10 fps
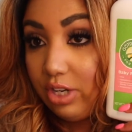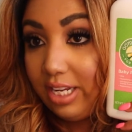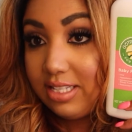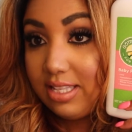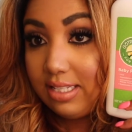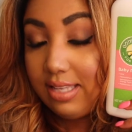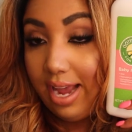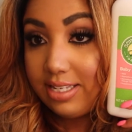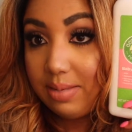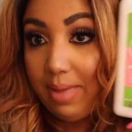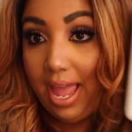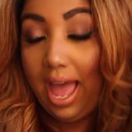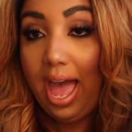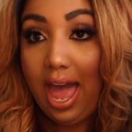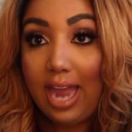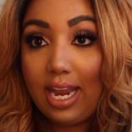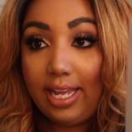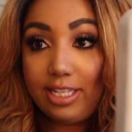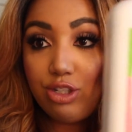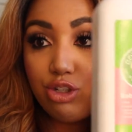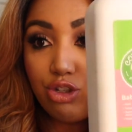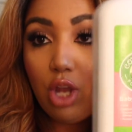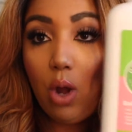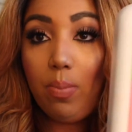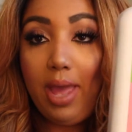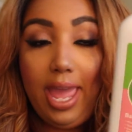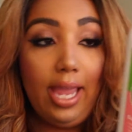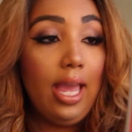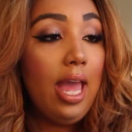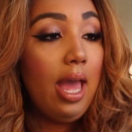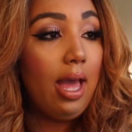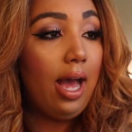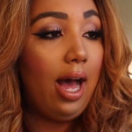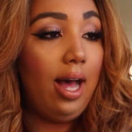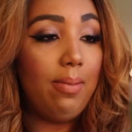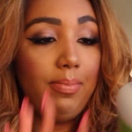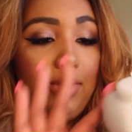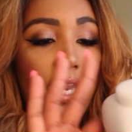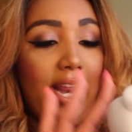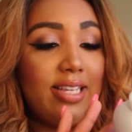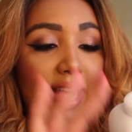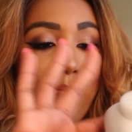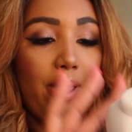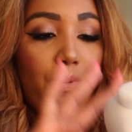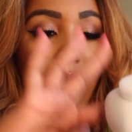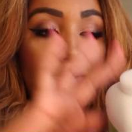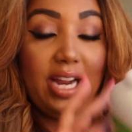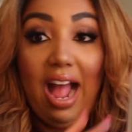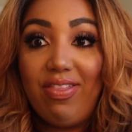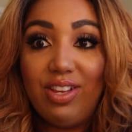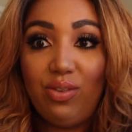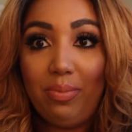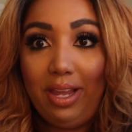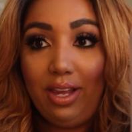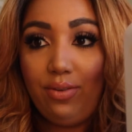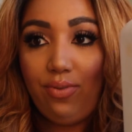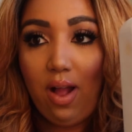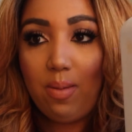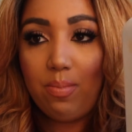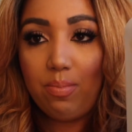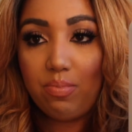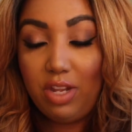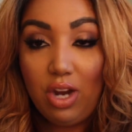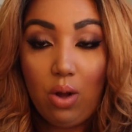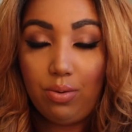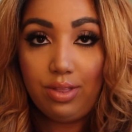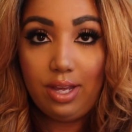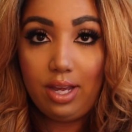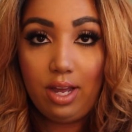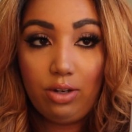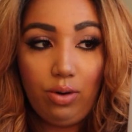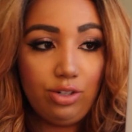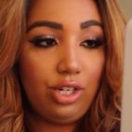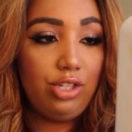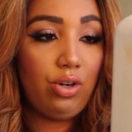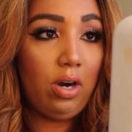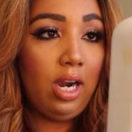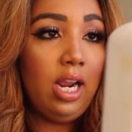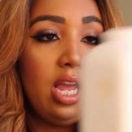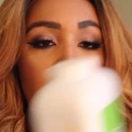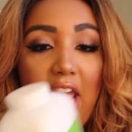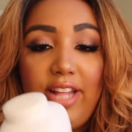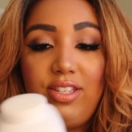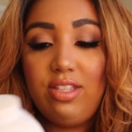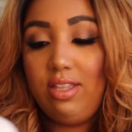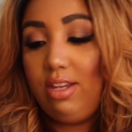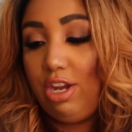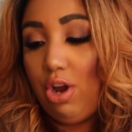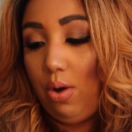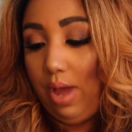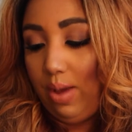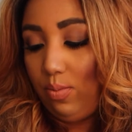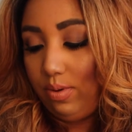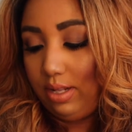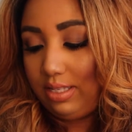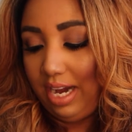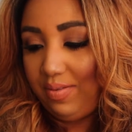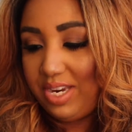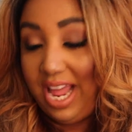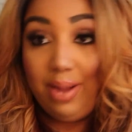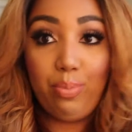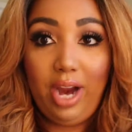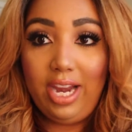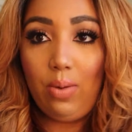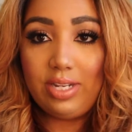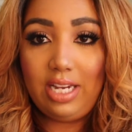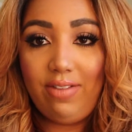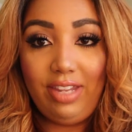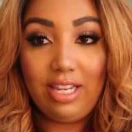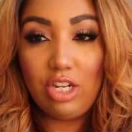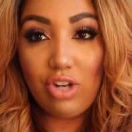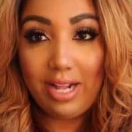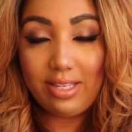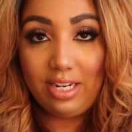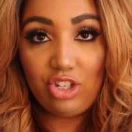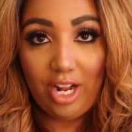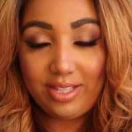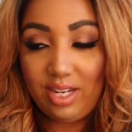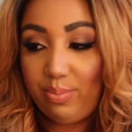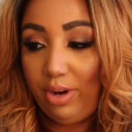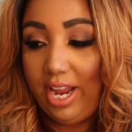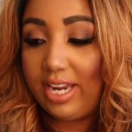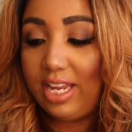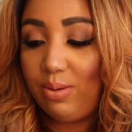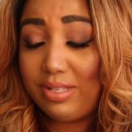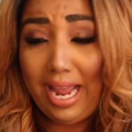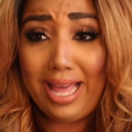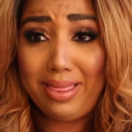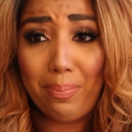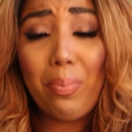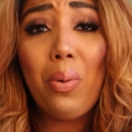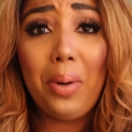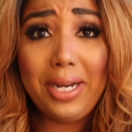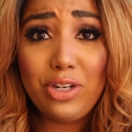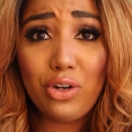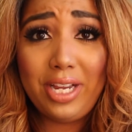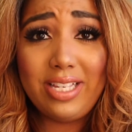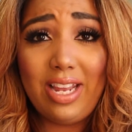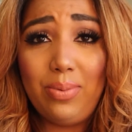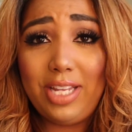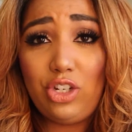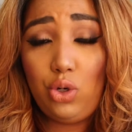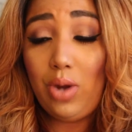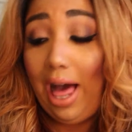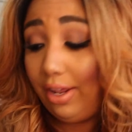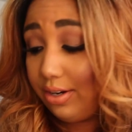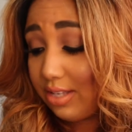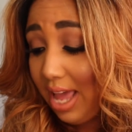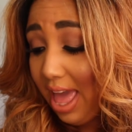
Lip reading: Like, it's the size of my head. It's so big. Like I said, my boyfriend got this for me from, the grocery store. It's, it's not even name brand. It wasn't even like the Johnson & Johnson brand. It was like, I'm pretty sure he said it was like $2.